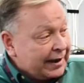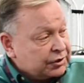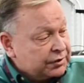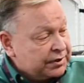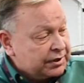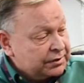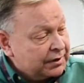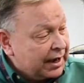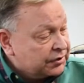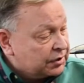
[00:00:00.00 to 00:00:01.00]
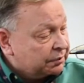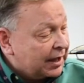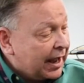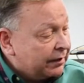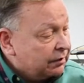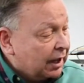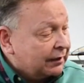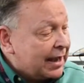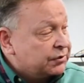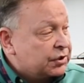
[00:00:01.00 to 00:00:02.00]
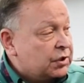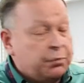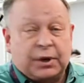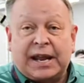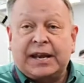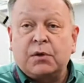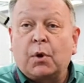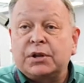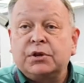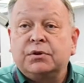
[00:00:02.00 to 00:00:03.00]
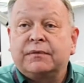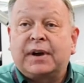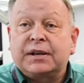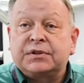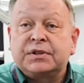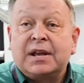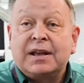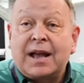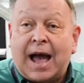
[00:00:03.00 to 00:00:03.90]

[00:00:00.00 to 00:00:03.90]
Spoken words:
bracketry that you guys supplied allows us to put any 1U device